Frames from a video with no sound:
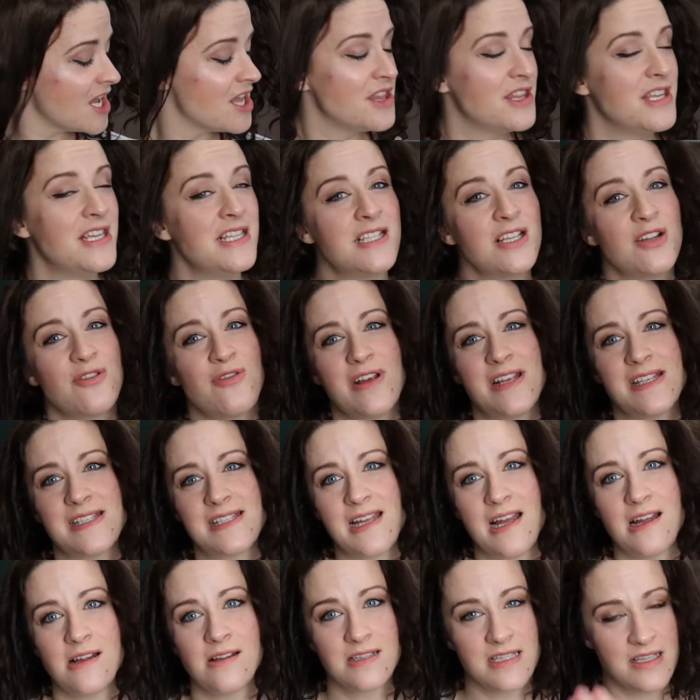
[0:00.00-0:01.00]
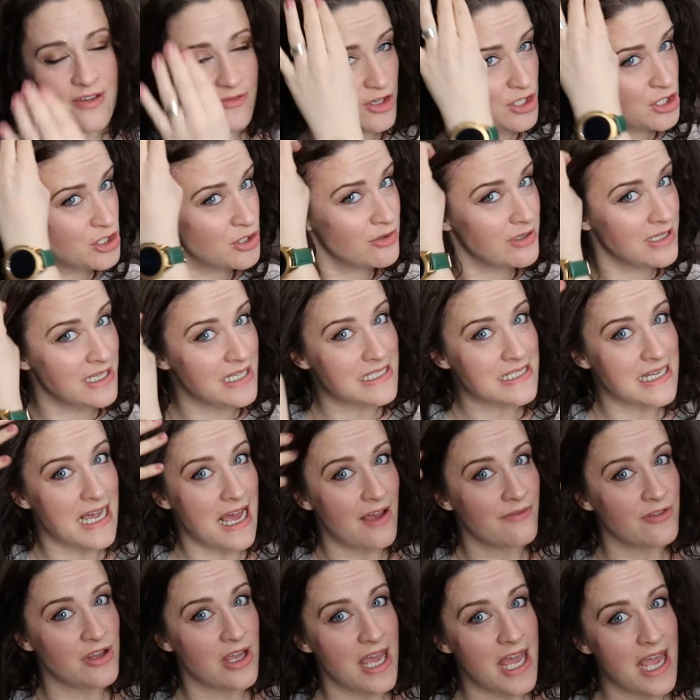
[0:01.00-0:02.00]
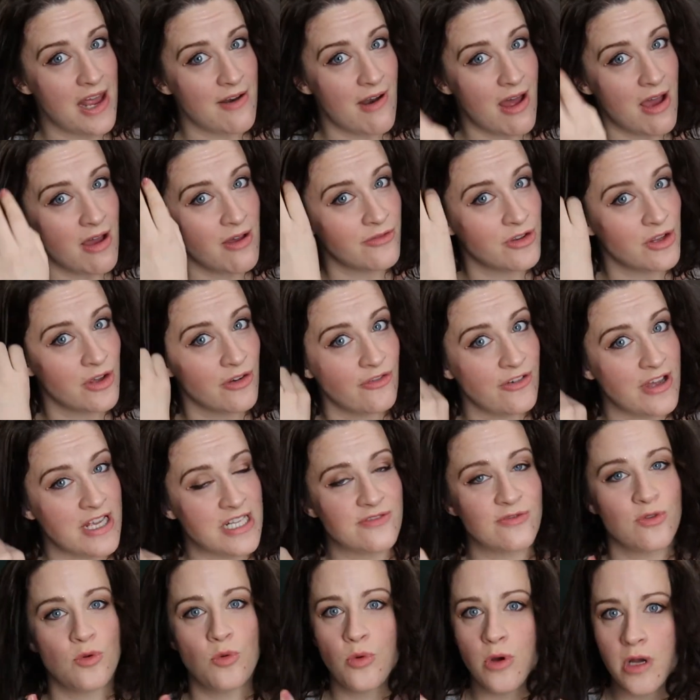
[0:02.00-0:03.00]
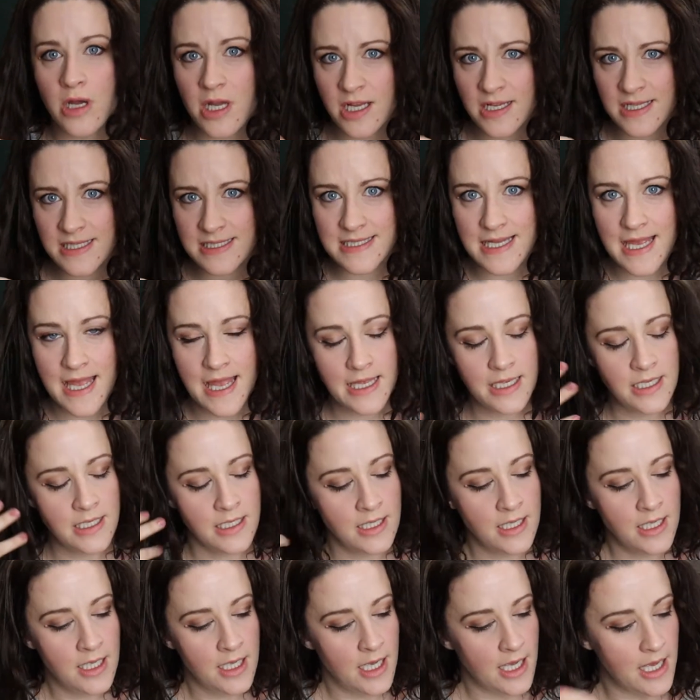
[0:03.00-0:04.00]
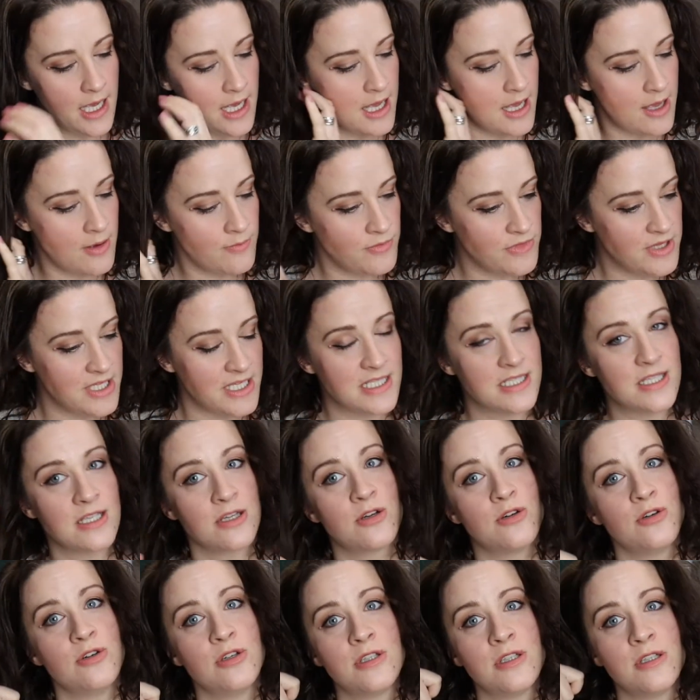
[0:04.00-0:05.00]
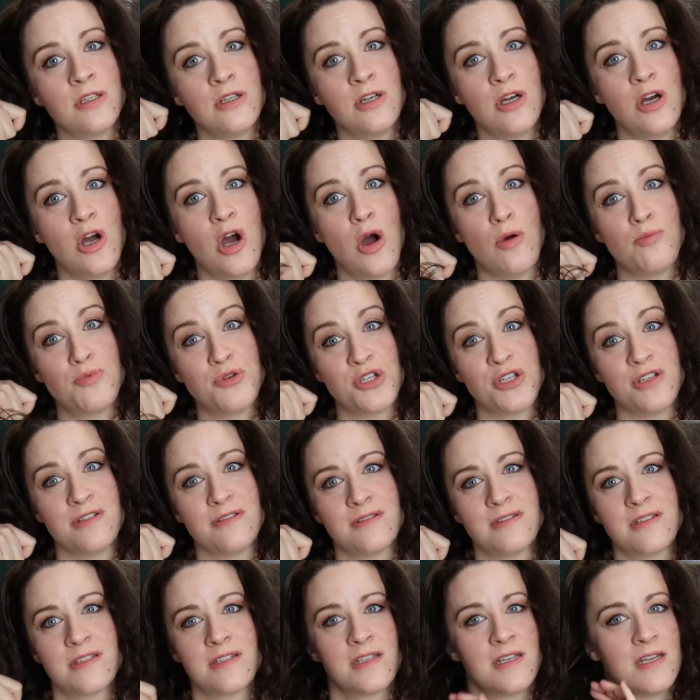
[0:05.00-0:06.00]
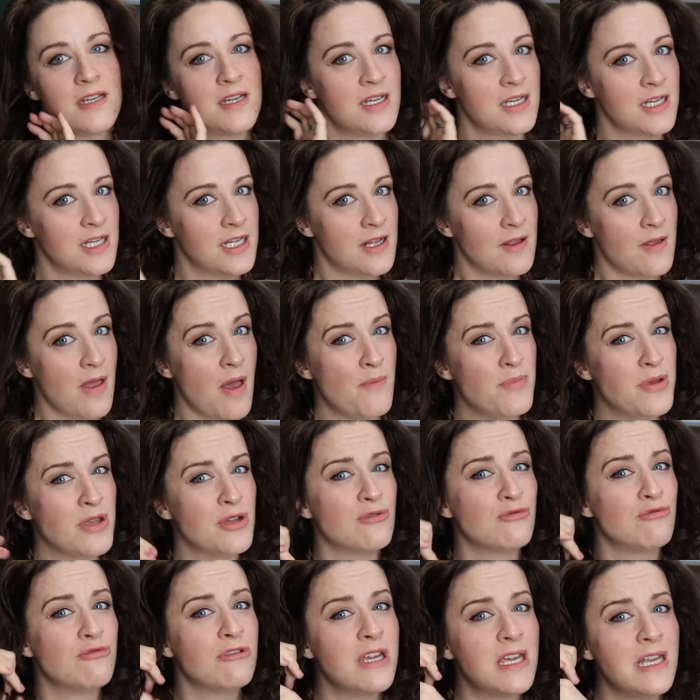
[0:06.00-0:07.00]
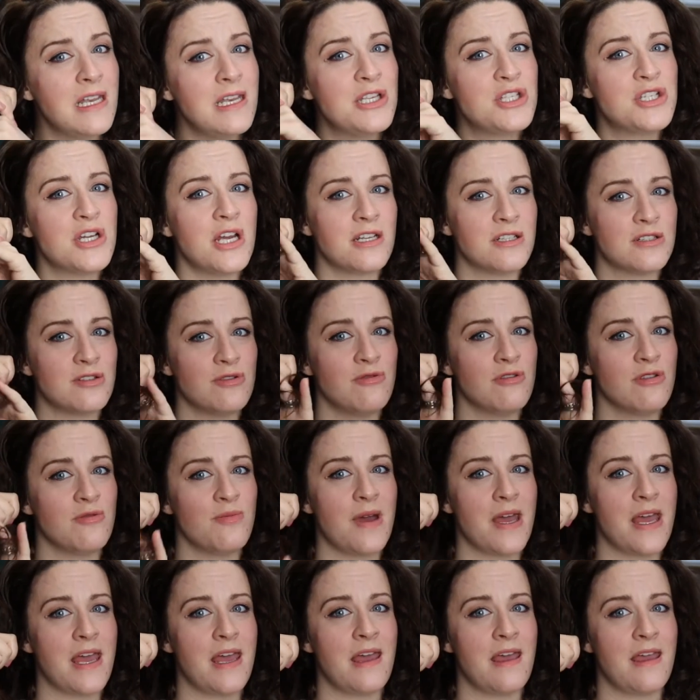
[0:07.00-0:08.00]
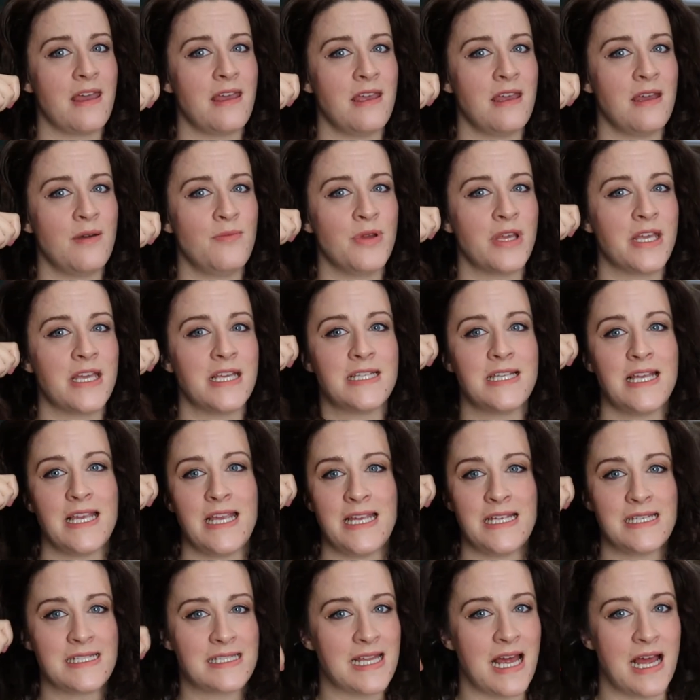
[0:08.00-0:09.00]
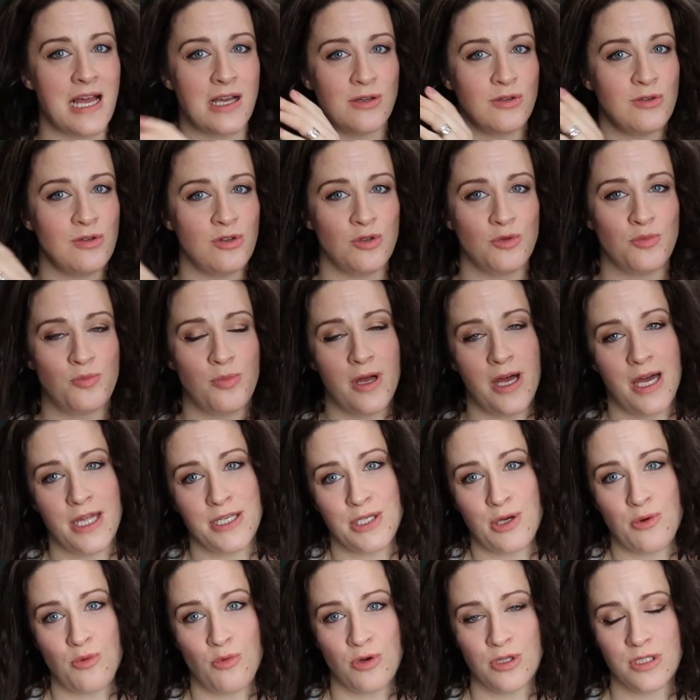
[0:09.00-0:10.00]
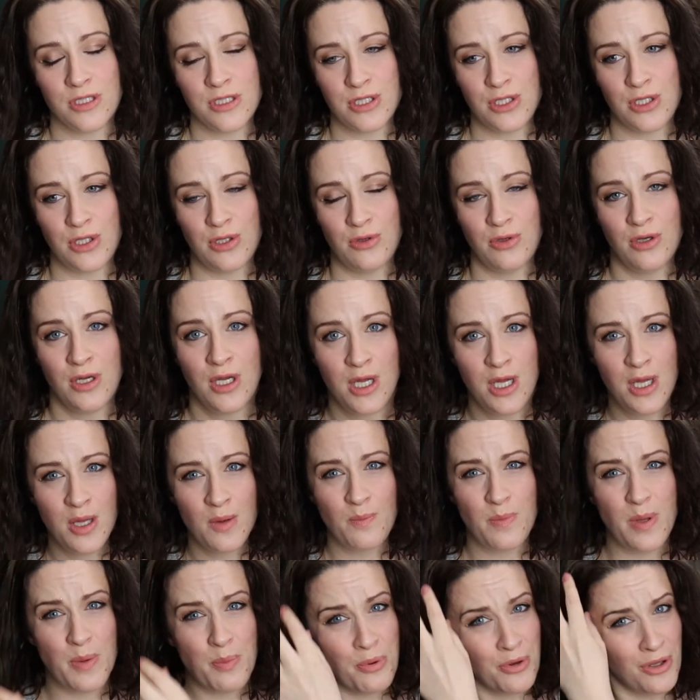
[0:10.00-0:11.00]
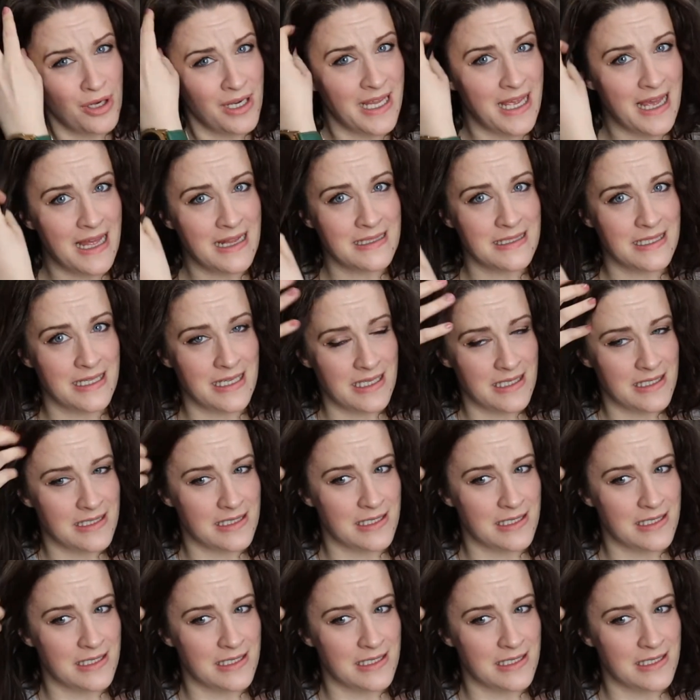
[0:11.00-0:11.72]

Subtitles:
These are great styles. If you do need to have your hair out of your face for work, say, these are good options. I'm being really gentle with my hair here because it is tangled, but I don't want to be pulling at it.